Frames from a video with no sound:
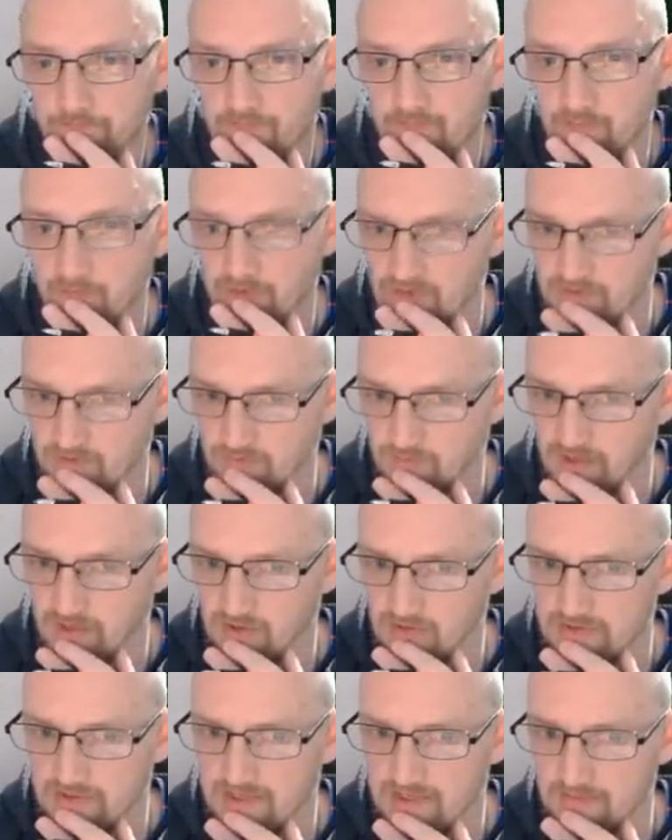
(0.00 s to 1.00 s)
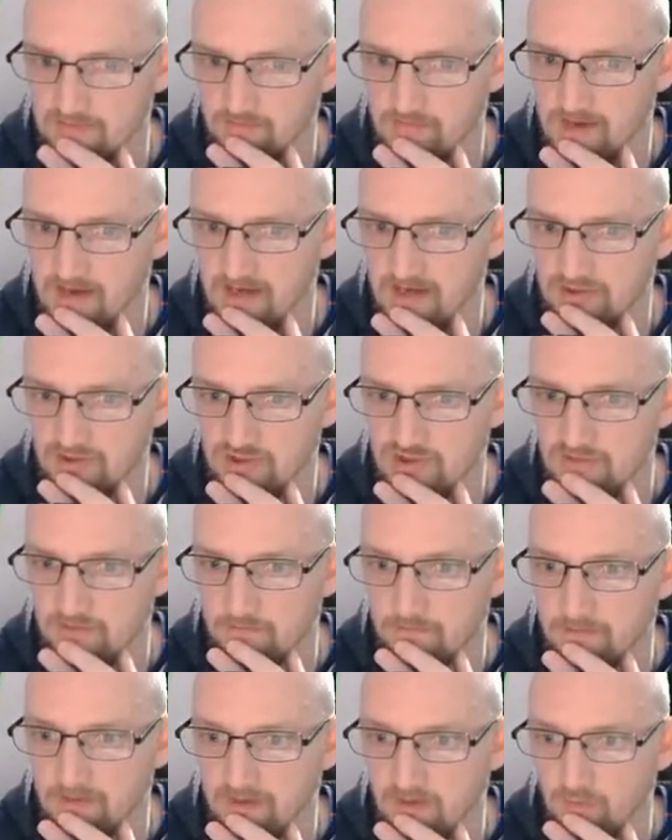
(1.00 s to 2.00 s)
Because my Artak's actually
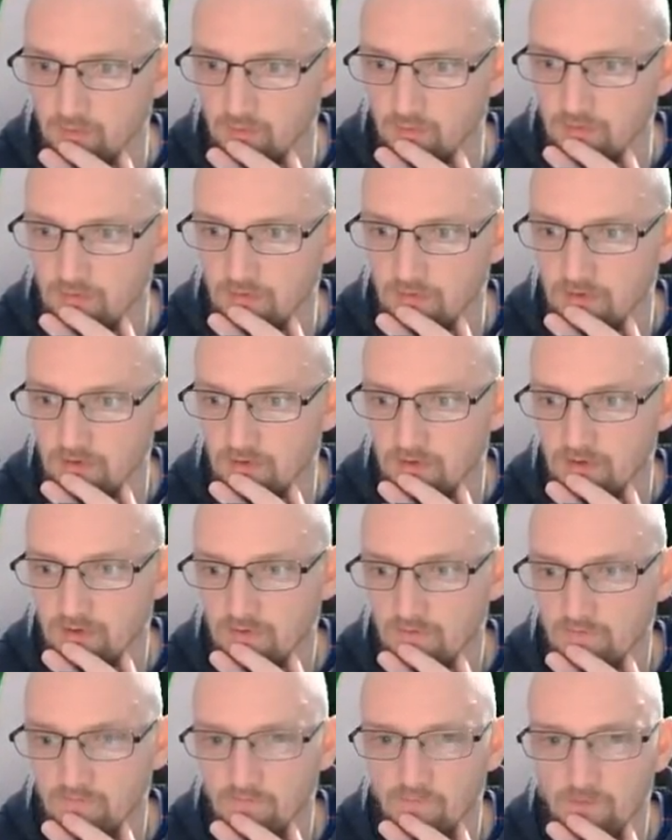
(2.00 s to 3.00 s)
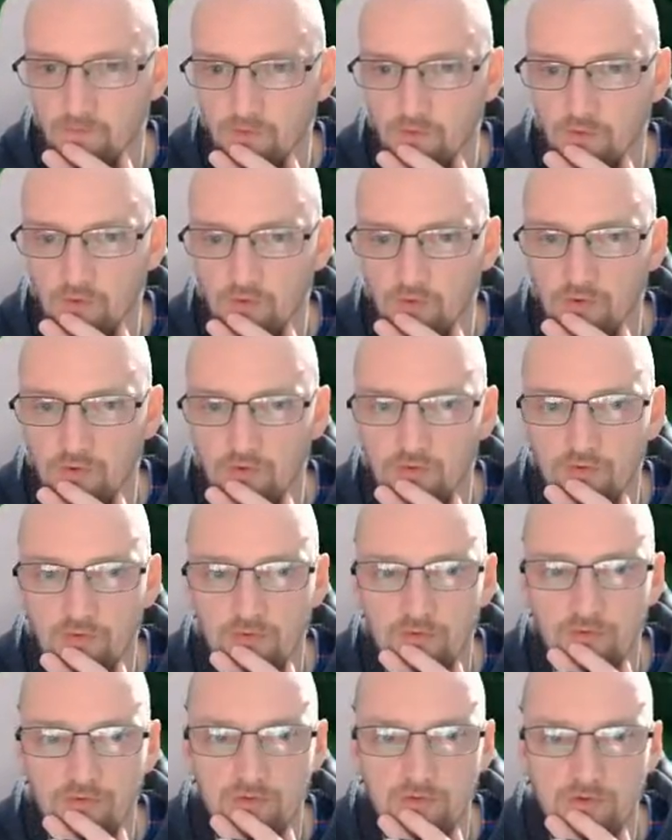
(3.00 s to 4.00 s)
built for
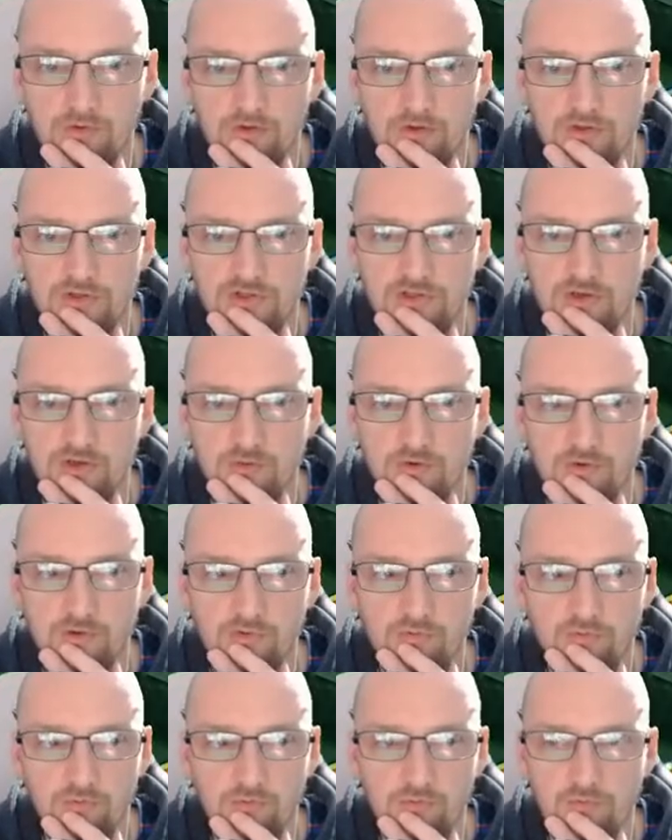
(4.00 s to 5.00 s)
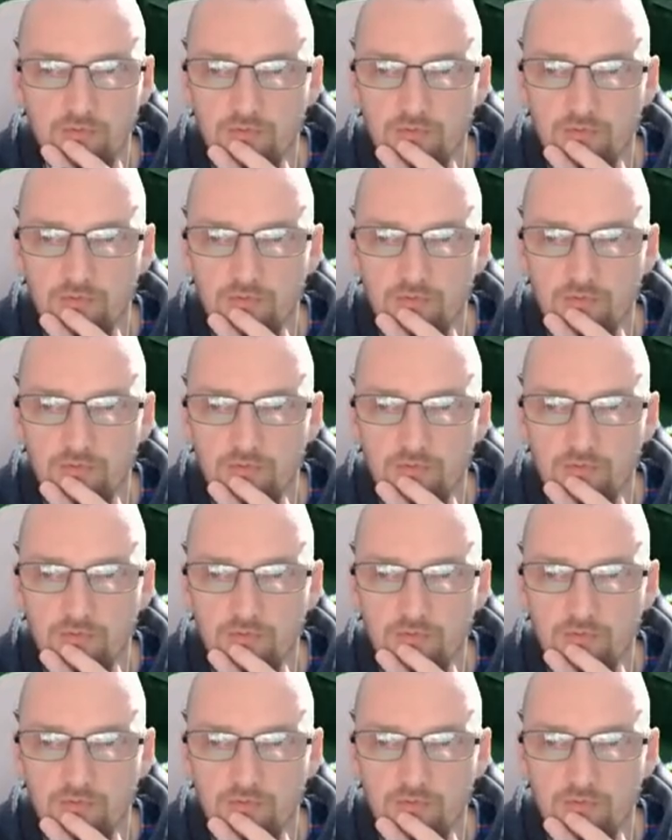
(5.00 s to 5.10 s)
a solo...